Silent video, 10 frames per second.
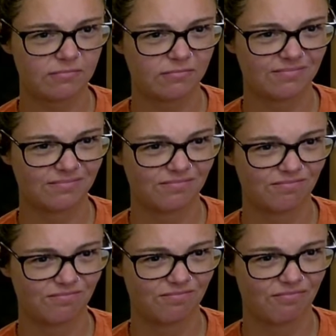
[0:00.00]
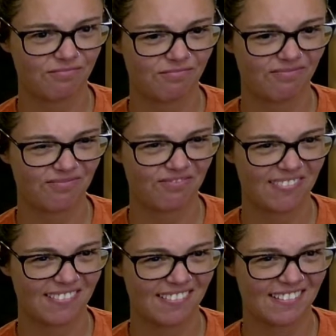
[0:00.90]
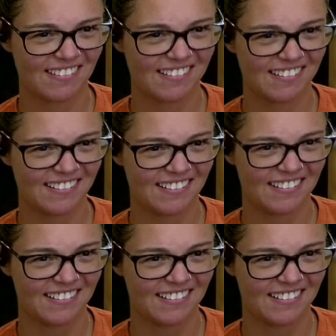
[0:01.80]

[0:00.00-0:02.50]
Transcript: The person shown says nothing.